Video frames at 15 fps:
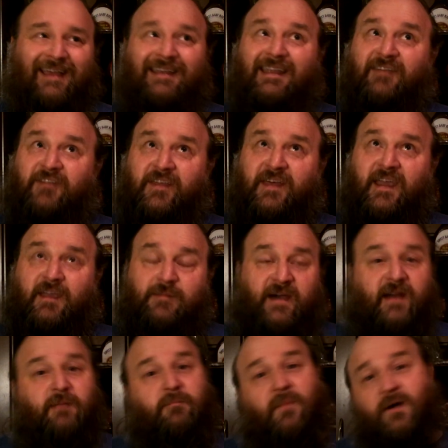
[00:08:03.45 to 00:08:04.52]
Now, if you think
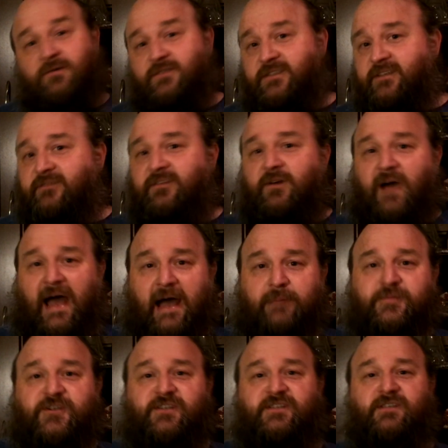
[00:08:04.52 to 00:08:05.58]
about it, most of the
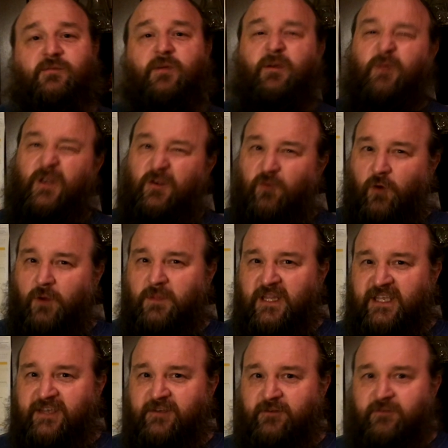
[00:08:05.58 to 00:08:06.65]
options that we would
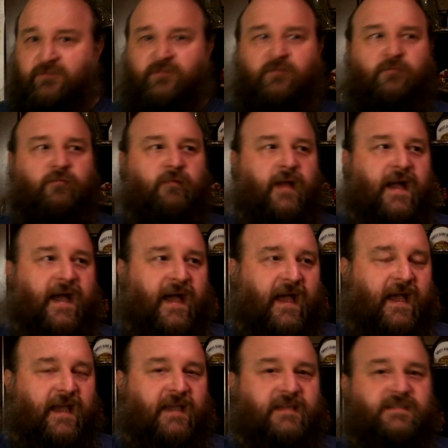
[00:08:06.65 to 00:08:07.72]
normally use,
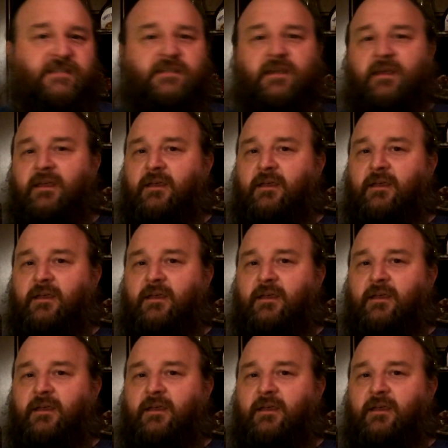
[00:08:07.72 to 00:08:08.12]
rice,